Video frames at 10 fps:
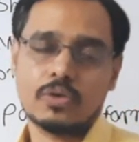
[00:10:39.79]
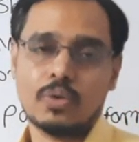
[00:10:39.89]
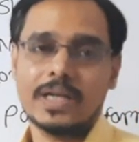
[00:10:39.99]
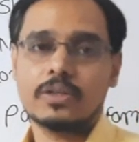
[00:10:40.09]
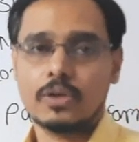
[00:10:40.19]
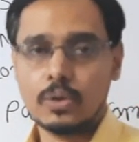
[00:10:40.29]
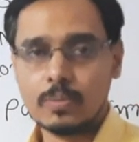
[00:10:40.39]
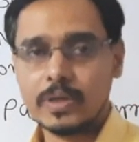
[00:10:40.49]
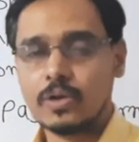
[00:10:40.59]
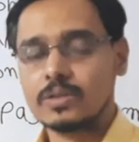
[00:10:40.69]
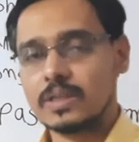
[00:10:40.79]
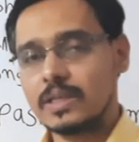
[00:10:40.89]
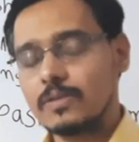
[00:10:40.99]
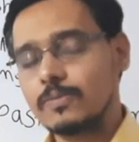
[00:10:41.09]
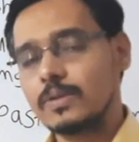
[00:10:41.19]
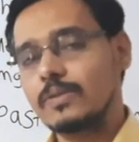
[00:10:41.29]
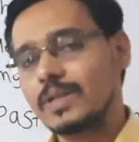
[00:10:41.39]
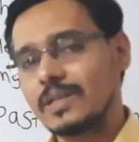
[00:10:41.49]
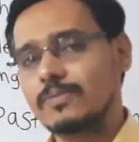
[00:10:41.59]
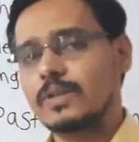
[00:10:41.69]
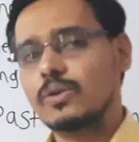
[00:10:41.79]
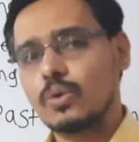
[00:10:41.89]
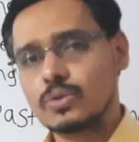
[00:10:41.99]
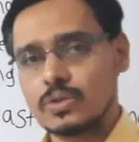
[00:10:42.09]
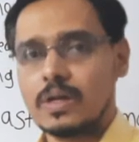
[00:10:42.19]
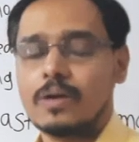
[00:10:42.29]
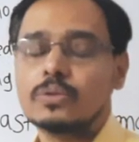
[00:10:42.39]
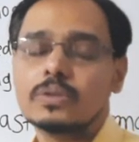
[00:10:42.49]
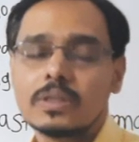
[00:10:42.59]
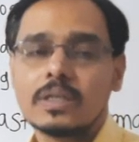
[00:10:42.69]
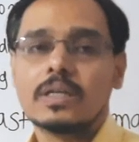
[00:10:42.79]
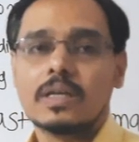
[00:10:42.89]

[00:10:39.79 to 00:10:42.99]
quite low because even if they goes down,